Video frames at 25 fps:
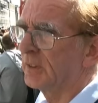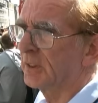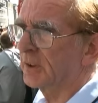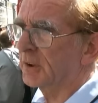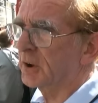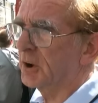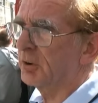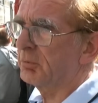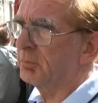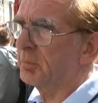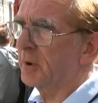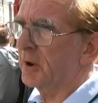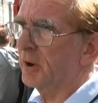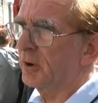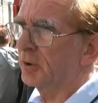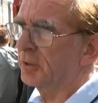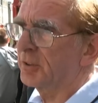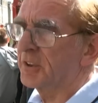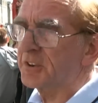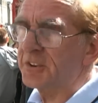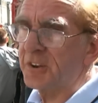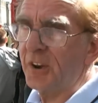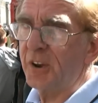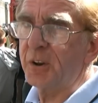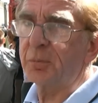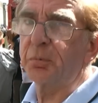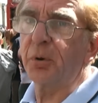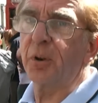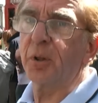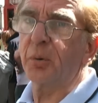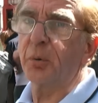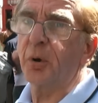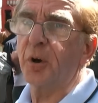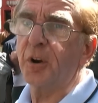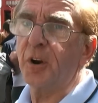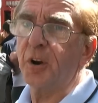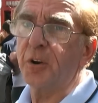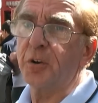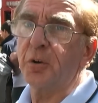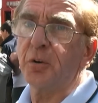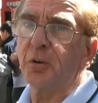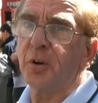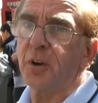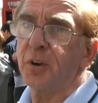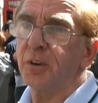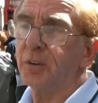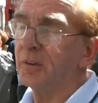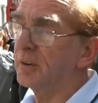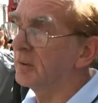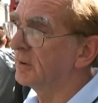The government will decide what they want to do
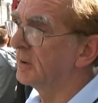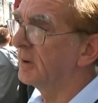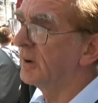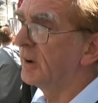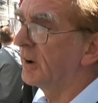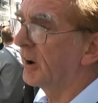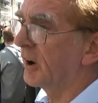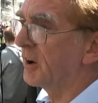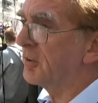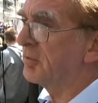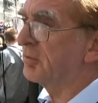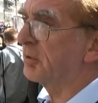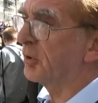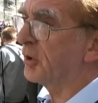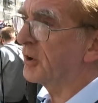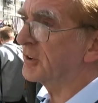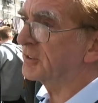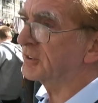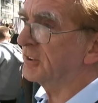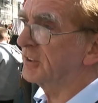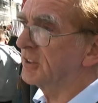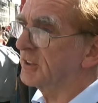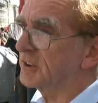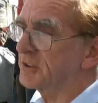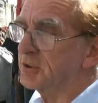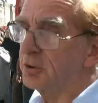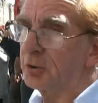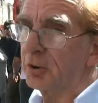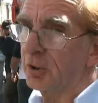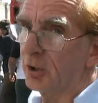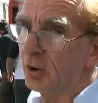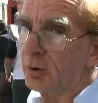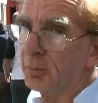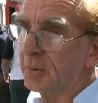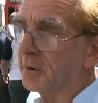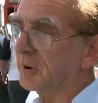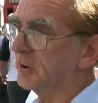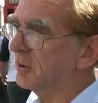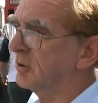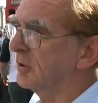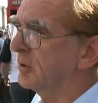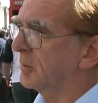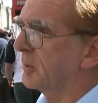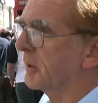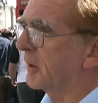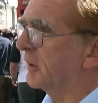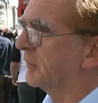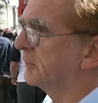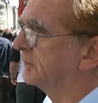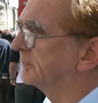and unfortunately there's not a lot we can do
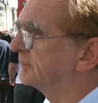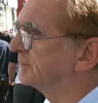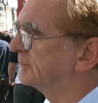about it.